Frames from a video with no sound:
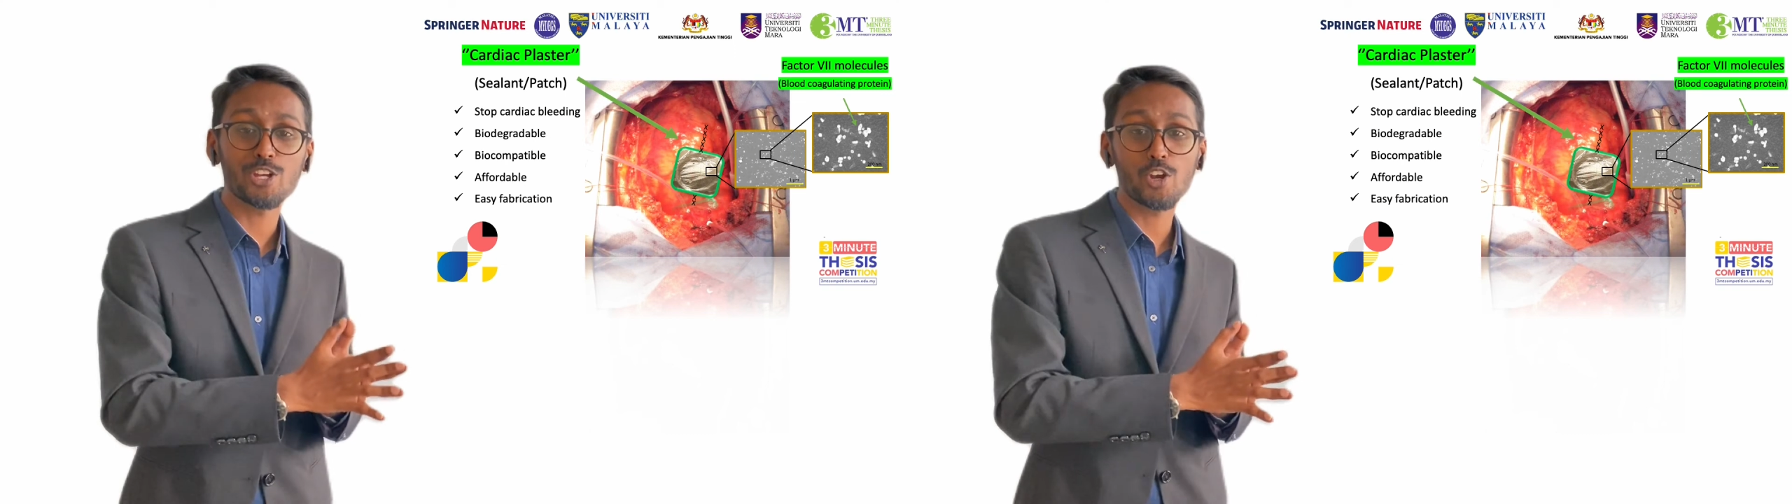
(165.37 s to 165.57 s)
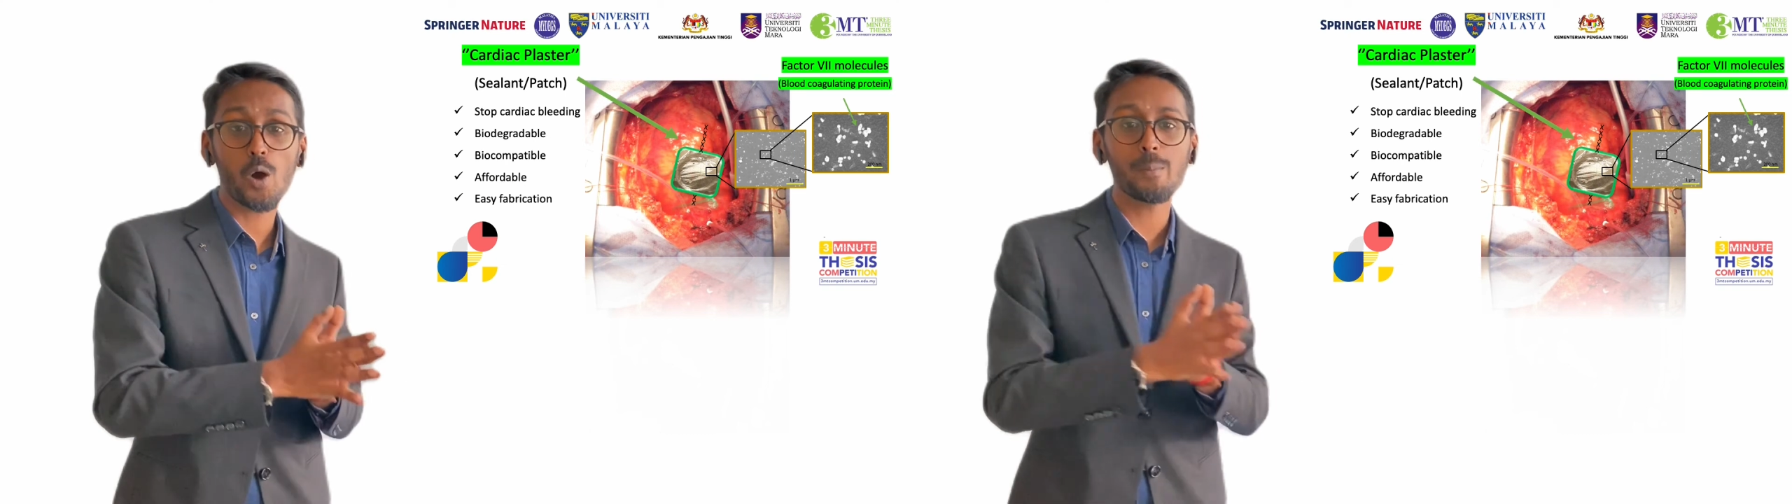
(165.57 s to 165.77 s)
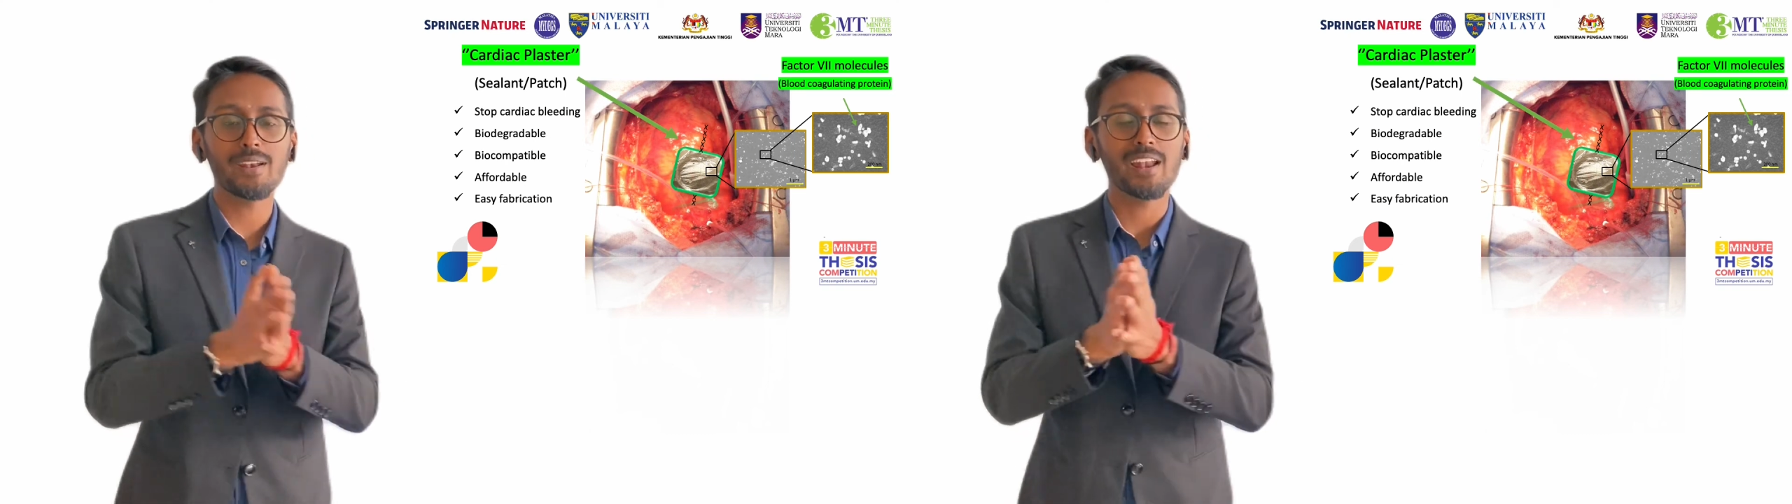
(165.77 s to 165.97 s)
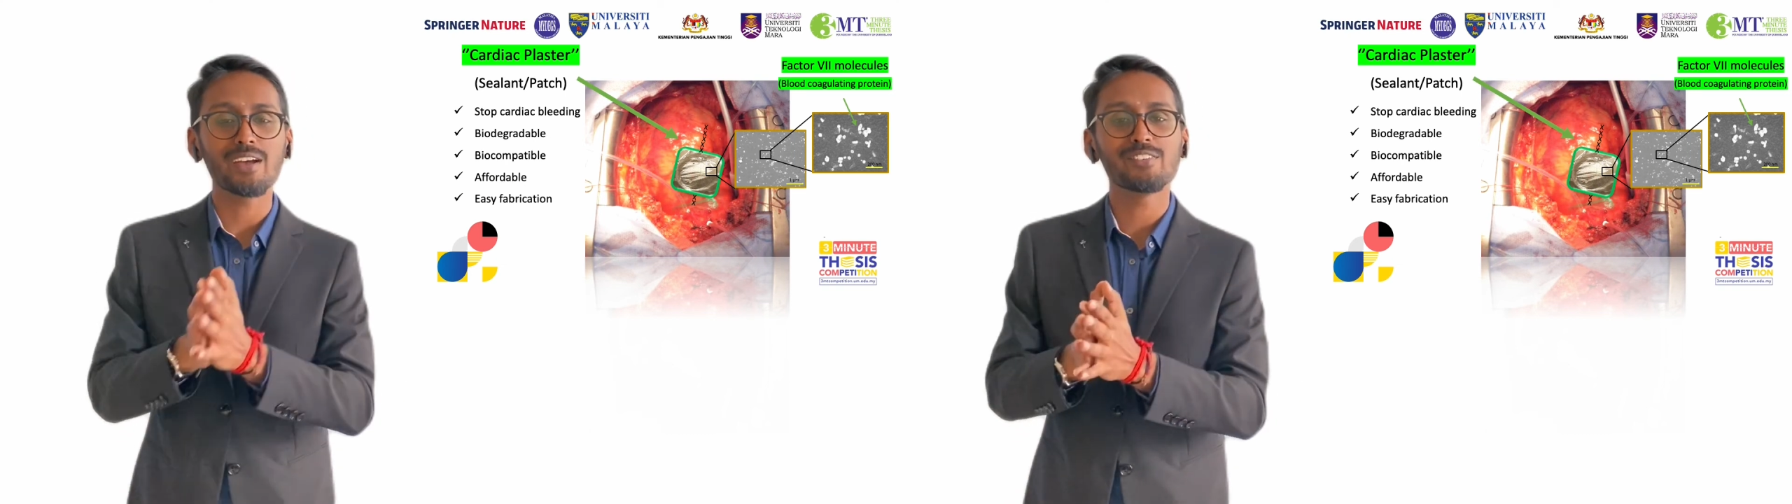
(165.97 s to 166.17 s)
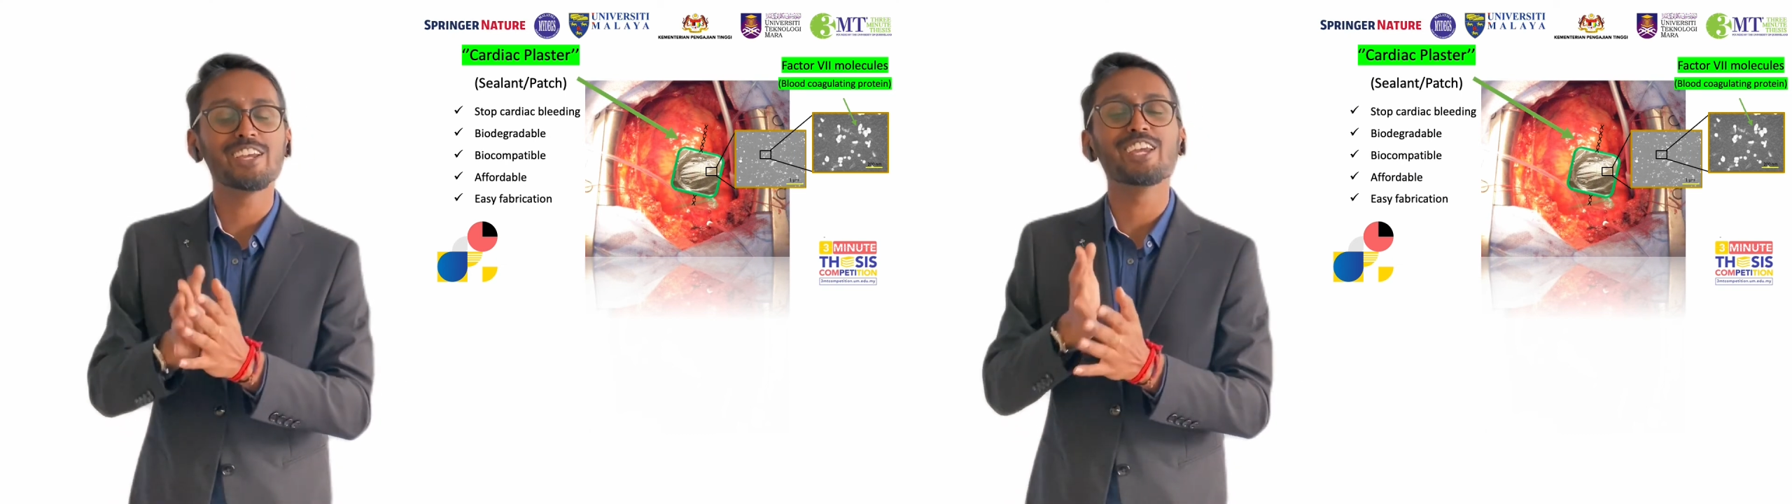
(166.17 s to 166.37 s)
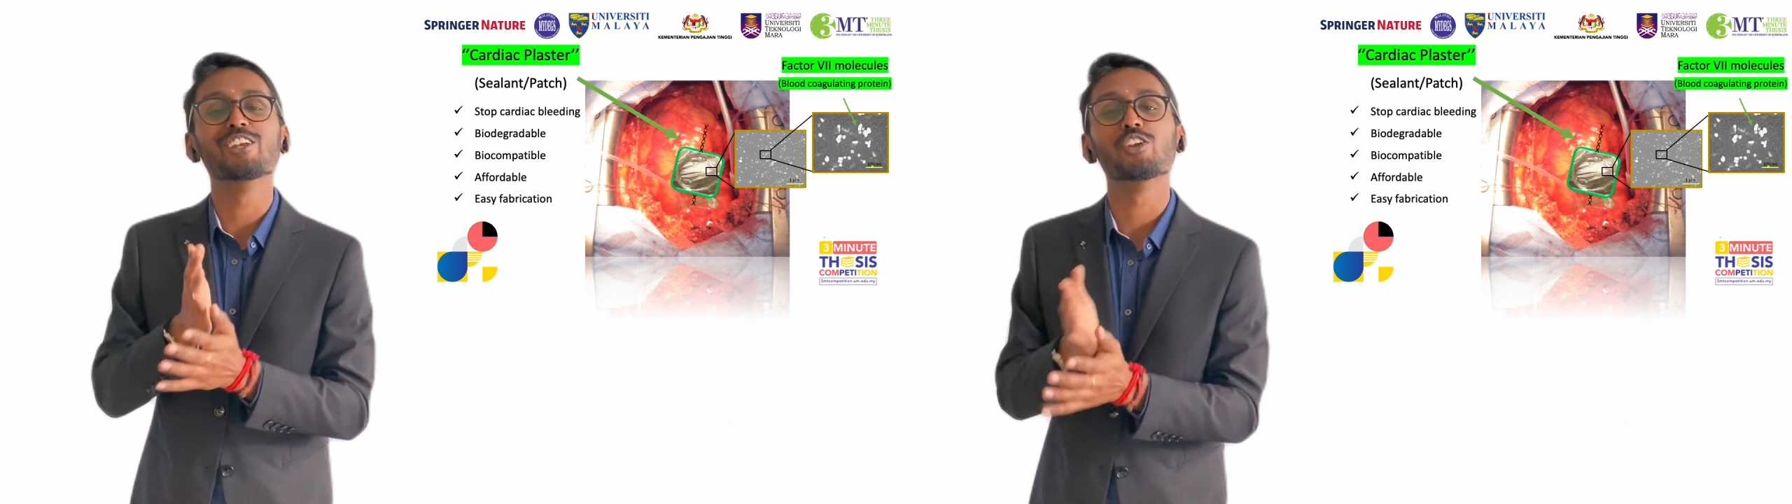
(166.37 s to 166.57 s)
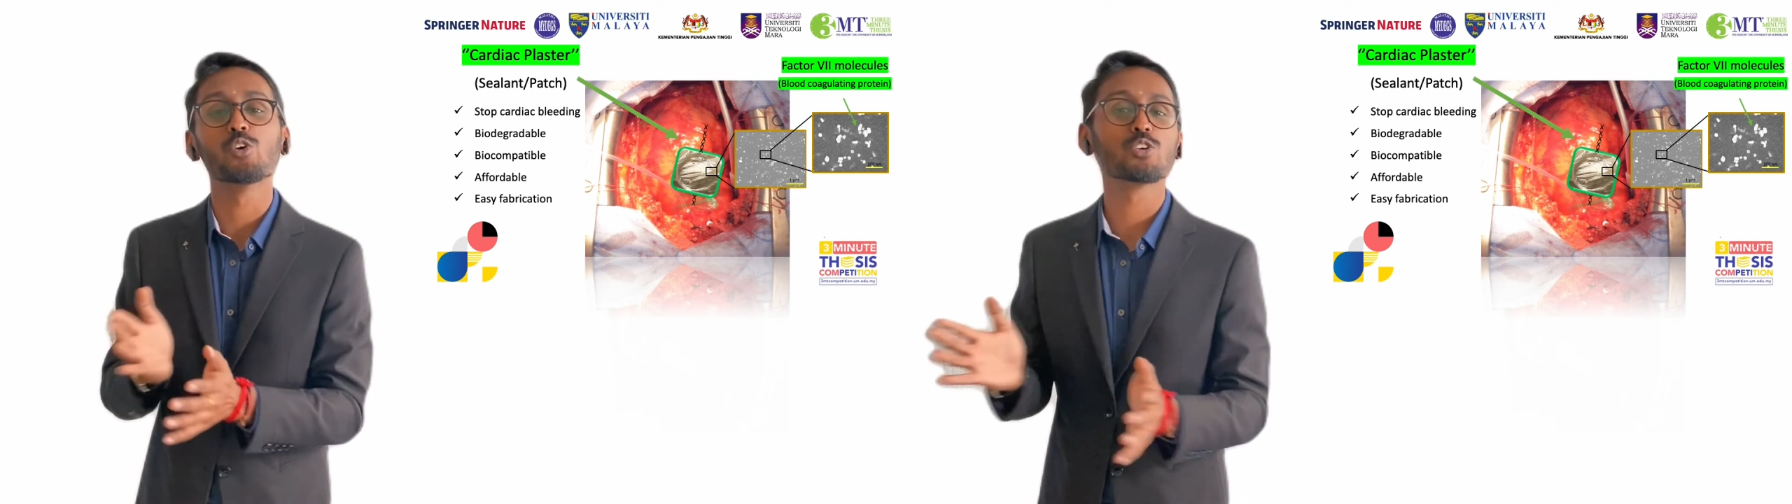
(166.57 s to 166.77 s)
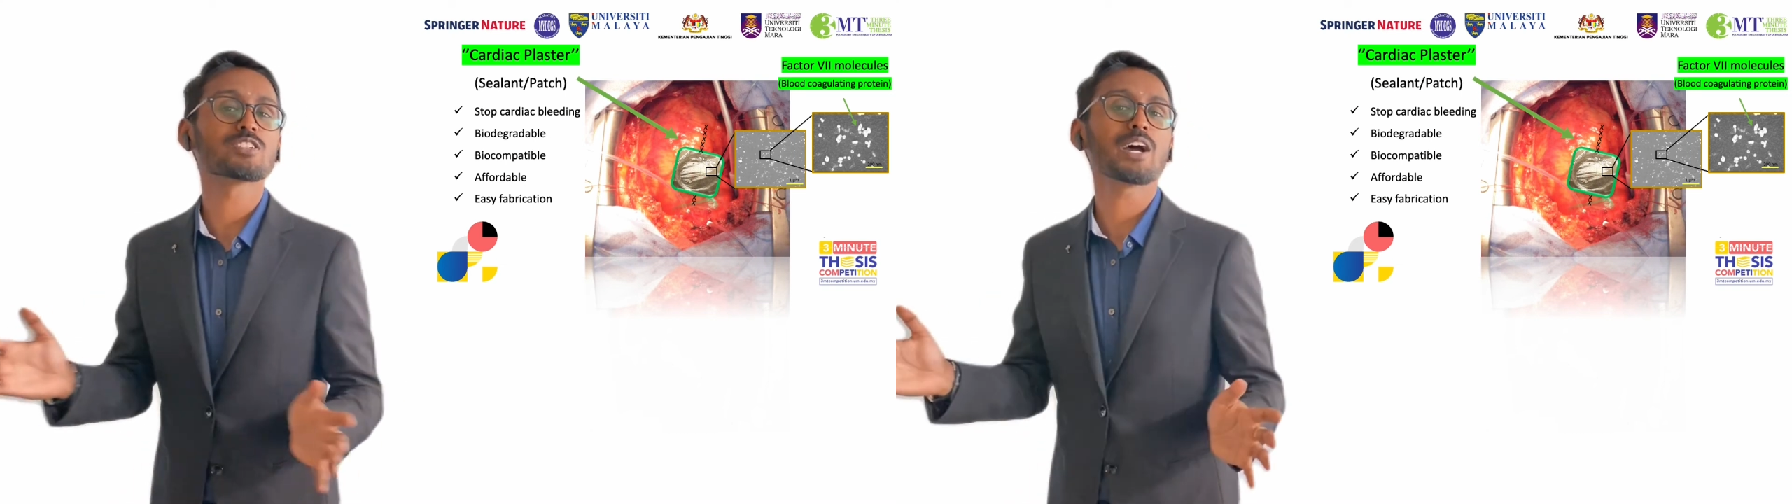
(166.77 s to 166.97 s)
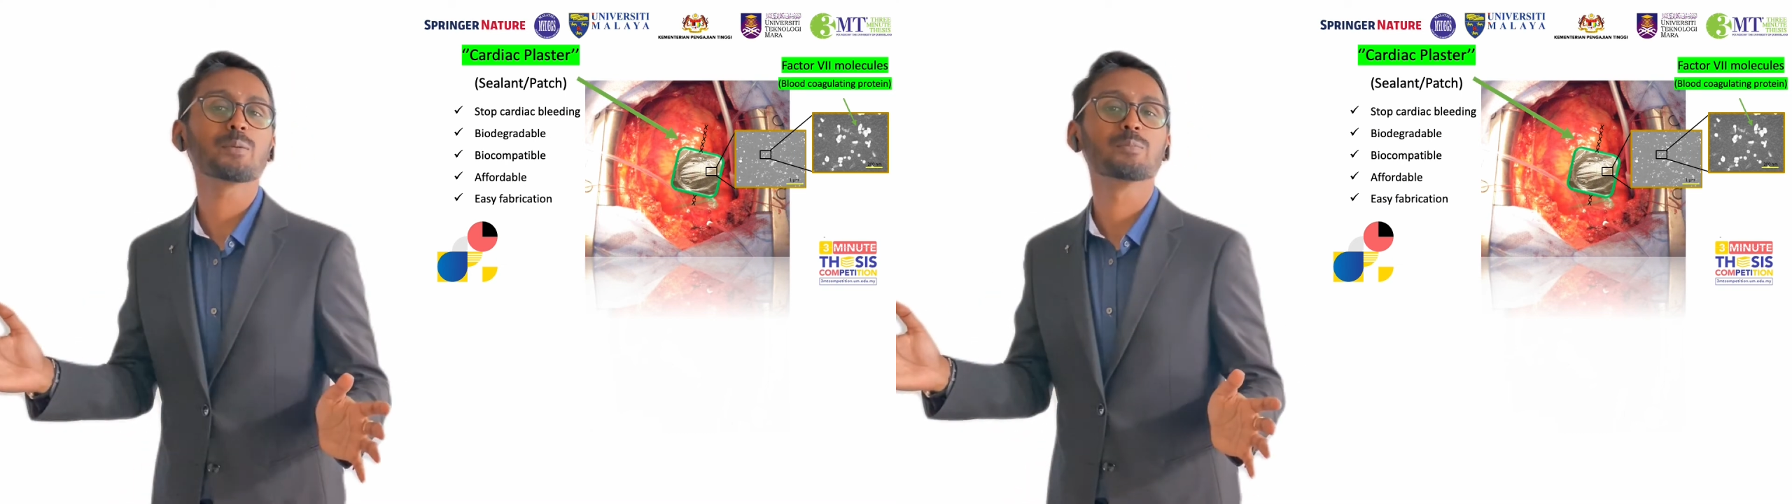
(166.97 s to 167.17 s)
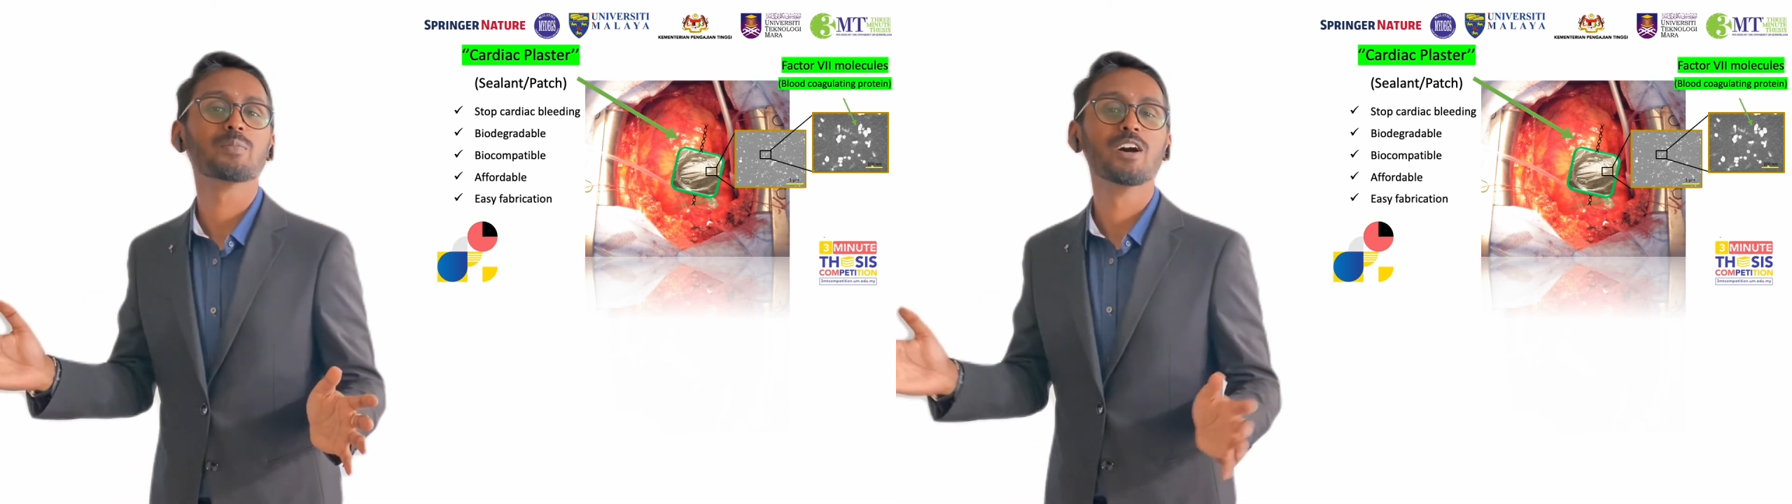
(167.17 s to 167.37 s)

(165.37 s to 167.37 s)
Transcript: normal life in no time.